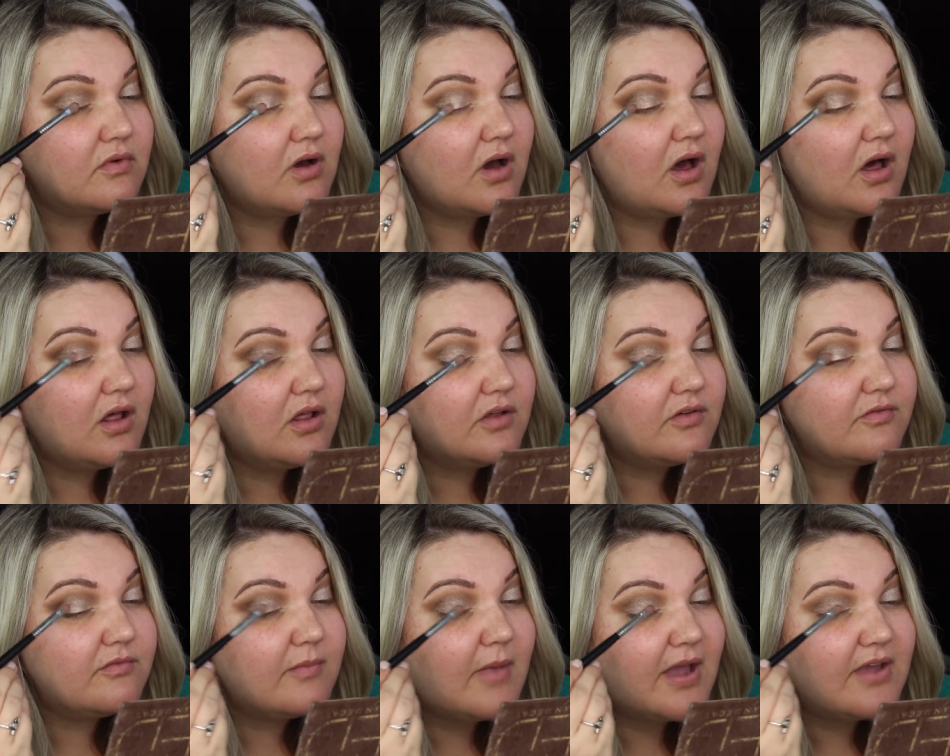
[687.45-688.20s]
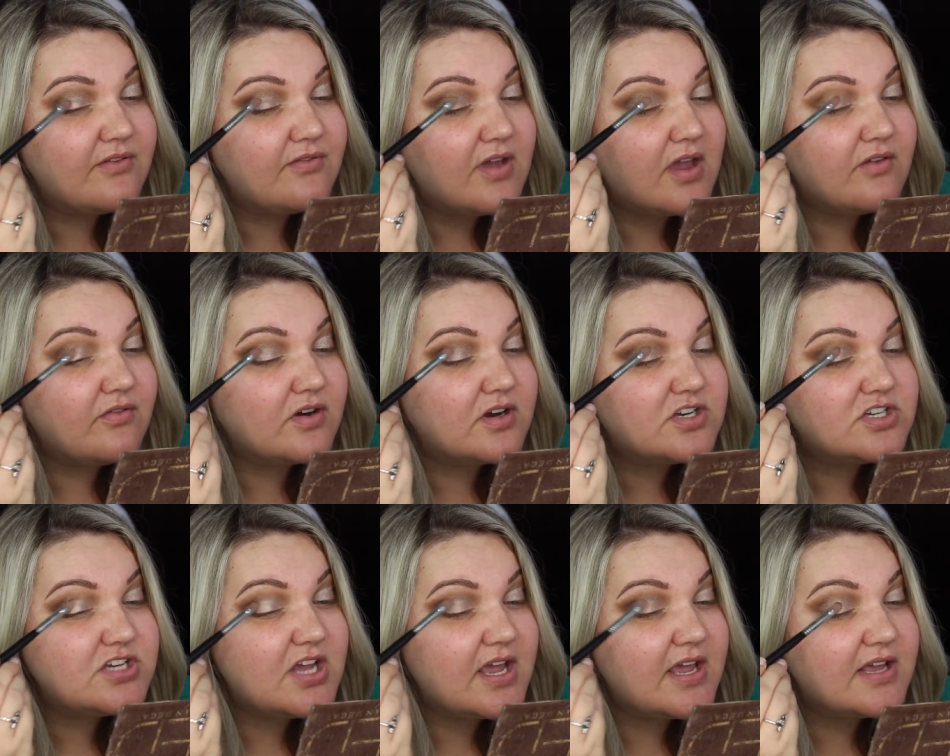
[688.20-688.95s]
all of my
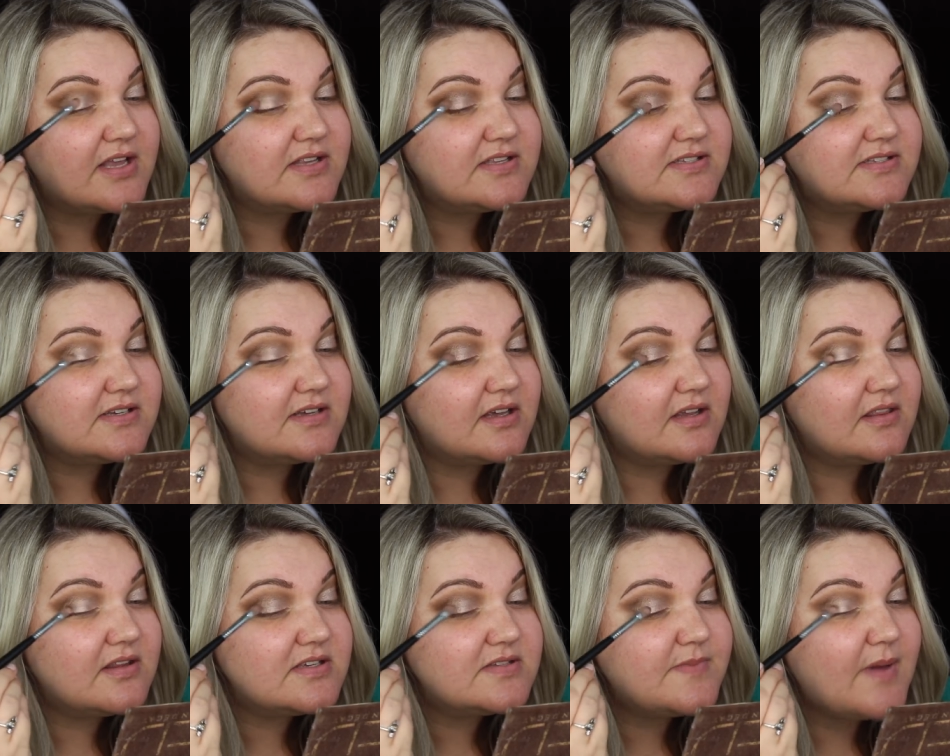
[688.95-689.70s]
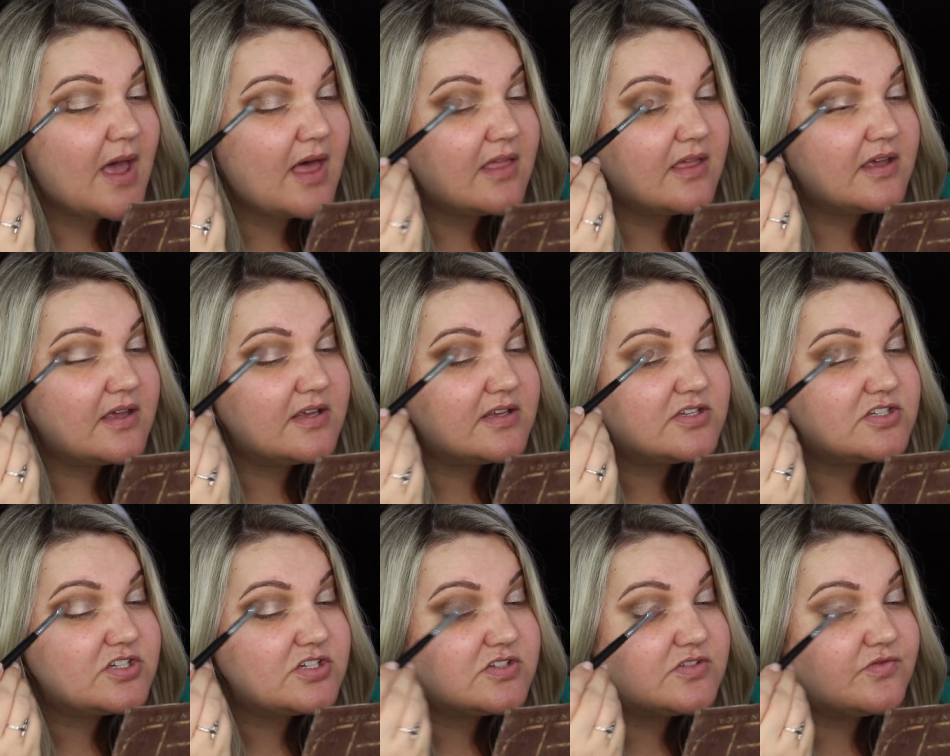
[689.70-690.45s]
favorite shades. This palette
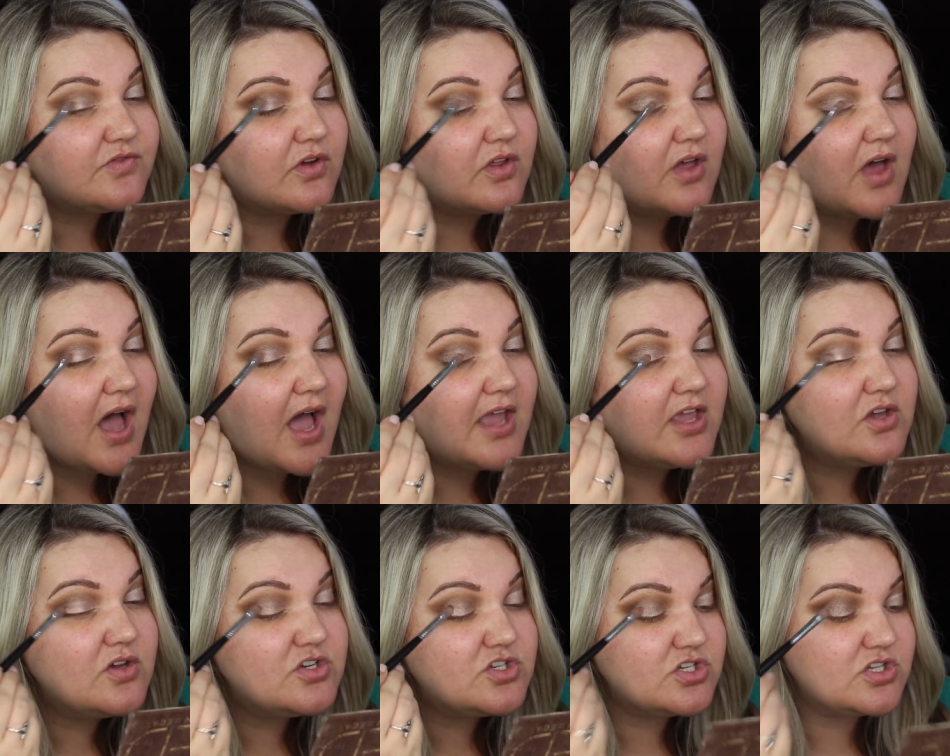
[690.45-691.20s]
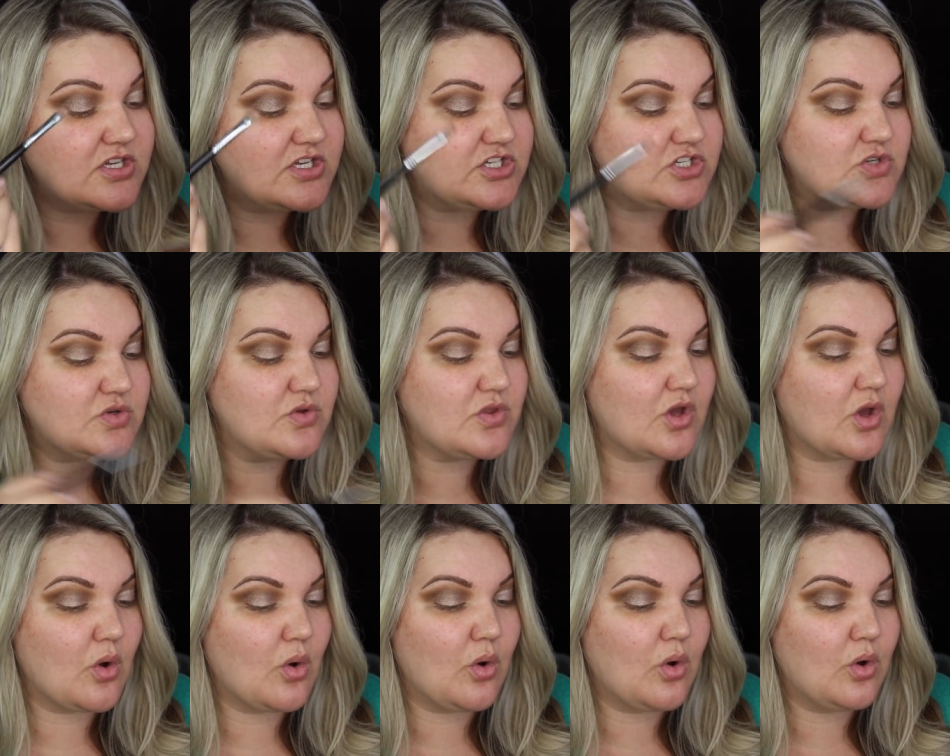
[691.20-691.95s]
is just full. I usually do
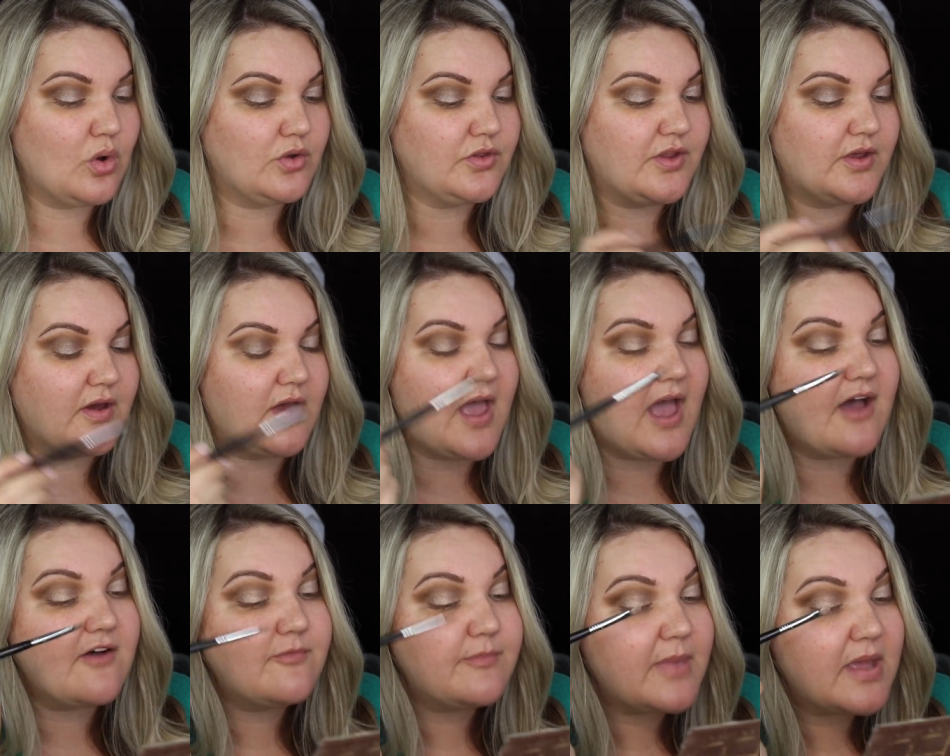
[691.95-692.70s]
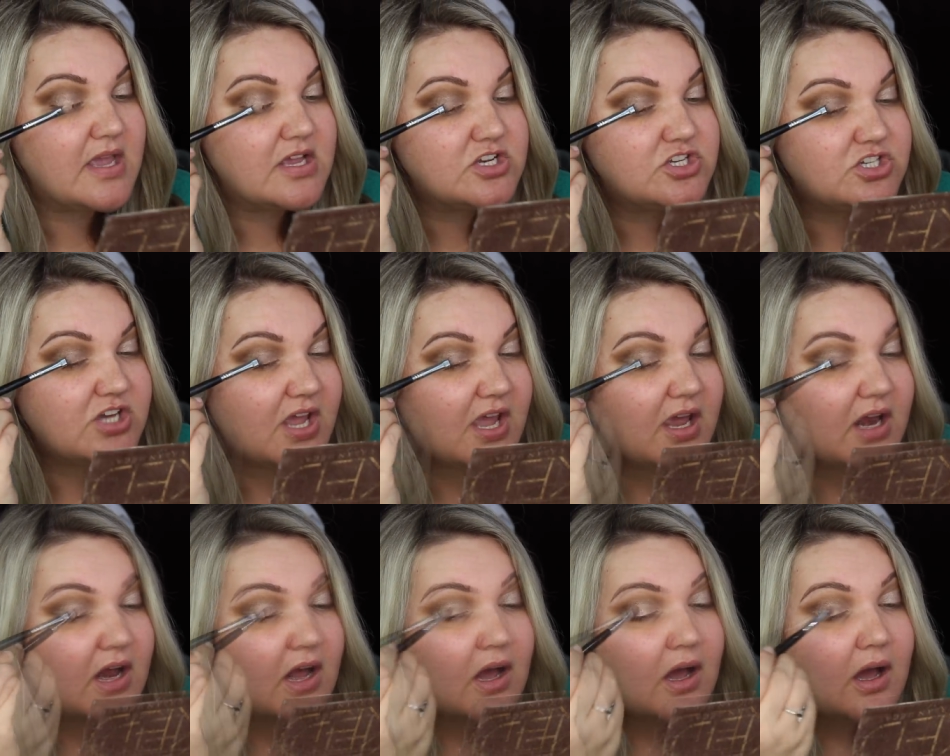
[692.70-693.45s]
the gold, the half-baked
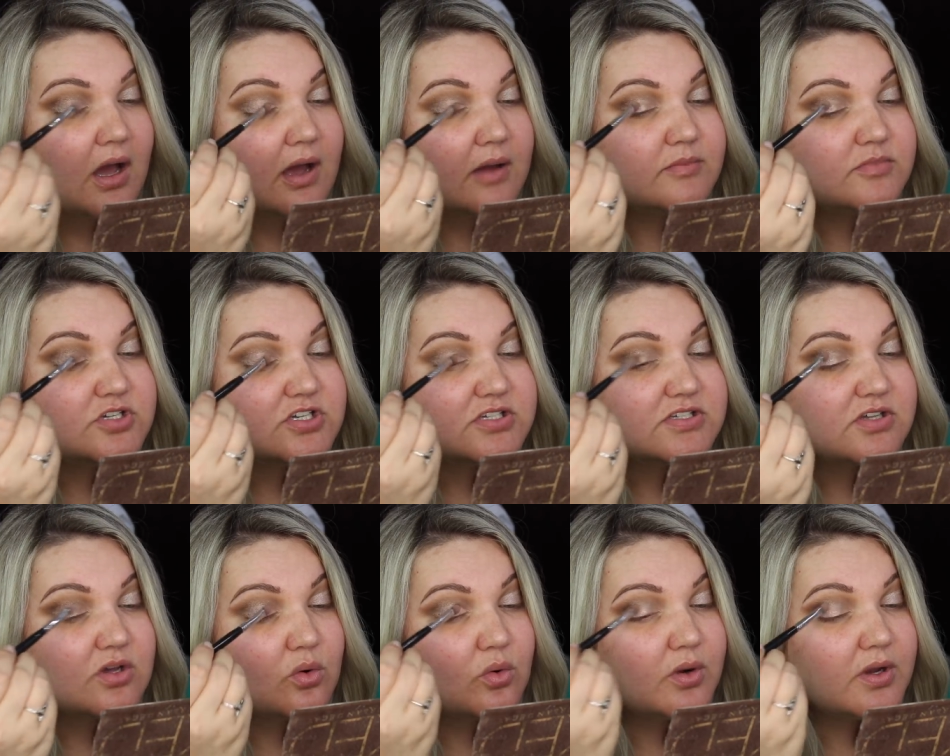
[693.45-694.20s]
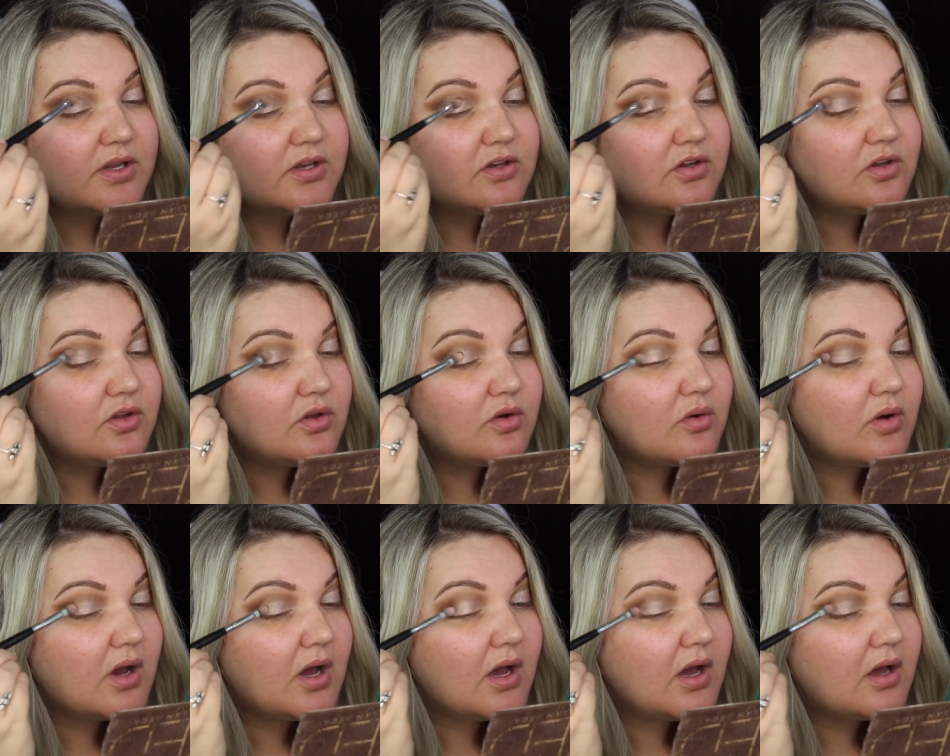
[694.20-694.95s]
shade, I'm just going
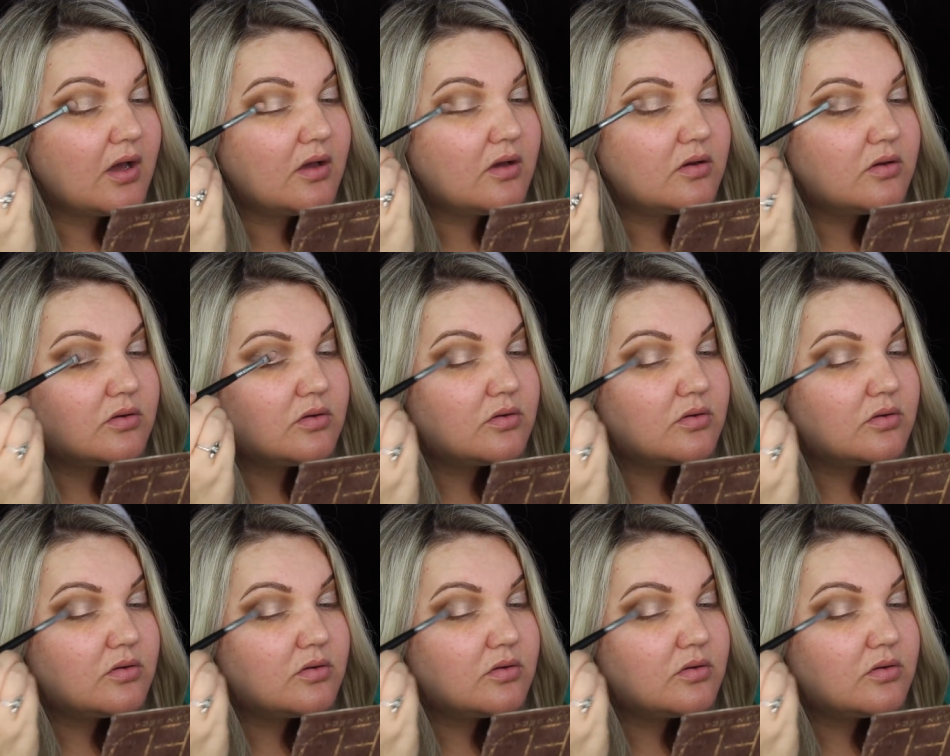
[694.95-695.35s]
to uh,